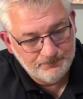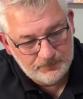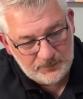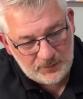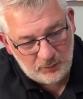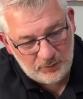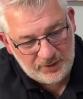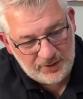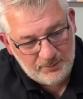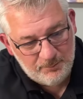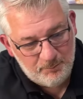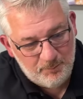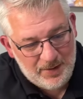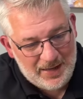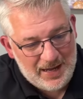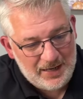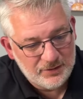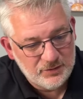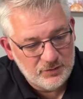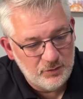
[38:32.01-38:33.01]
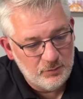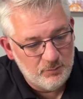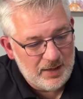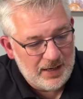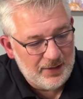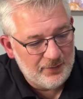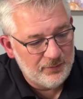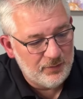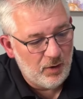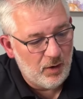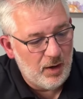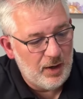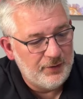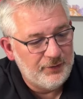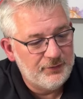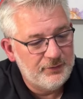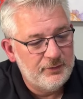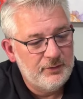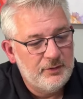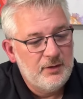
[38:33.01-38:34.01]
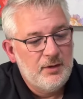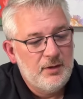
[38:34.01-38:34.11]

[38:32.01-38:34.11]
I want to get back to my thoughts